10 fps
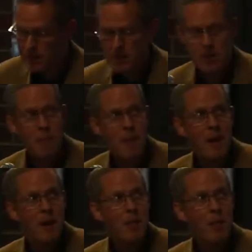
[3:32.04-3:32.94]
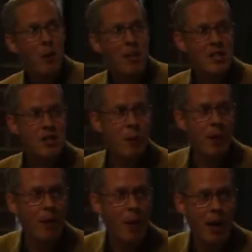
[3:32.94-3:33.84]
So, the questions we're
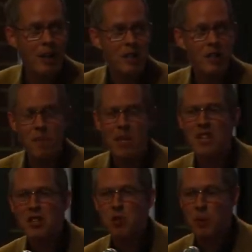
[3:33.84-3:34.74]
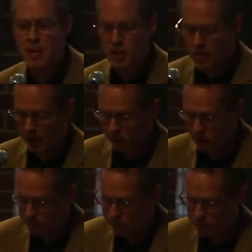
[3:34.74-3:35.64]
going to ask, some of the issues we need to deal
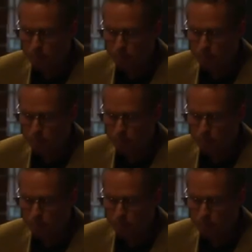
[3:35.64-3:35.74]
with.